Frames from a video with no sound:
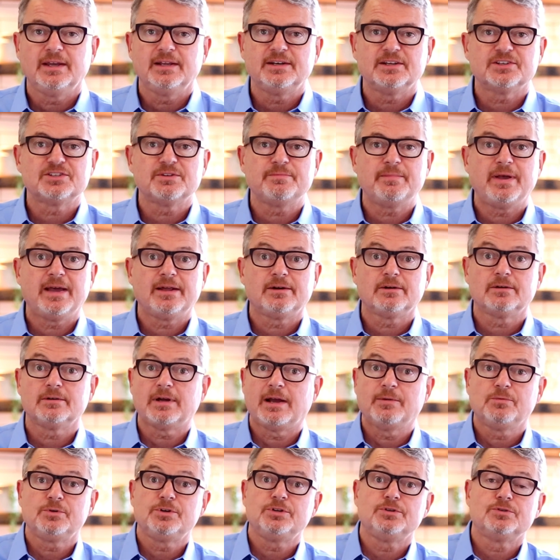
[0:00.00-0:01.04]
It doesn't matter.
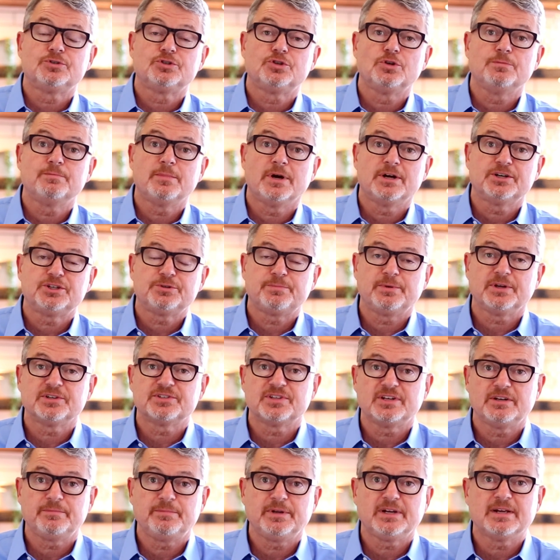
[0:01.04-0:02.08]
I wouldn't use too much because
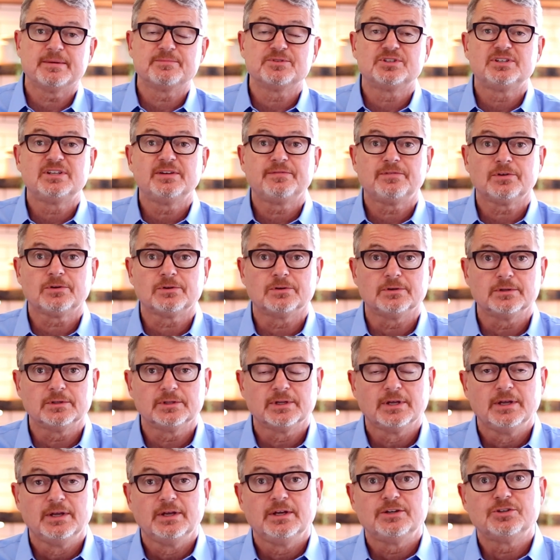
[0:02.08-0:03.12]
then it becomes
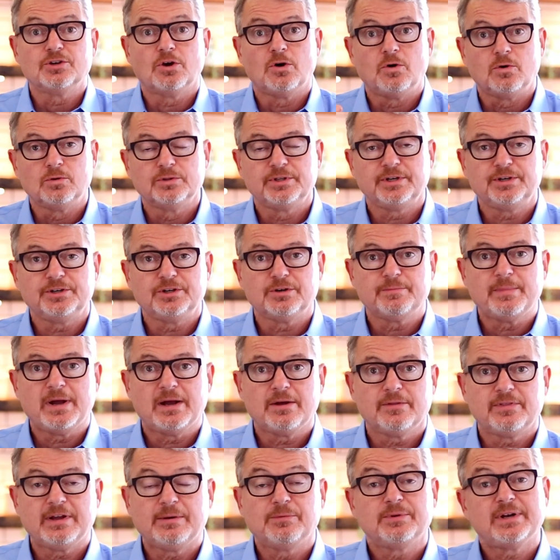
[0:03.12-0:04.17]
difficult to hold it in your
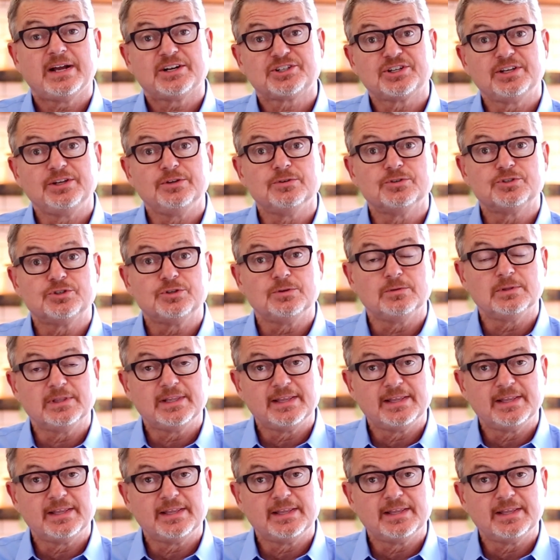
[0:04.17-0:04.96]
mouth. I would actually use too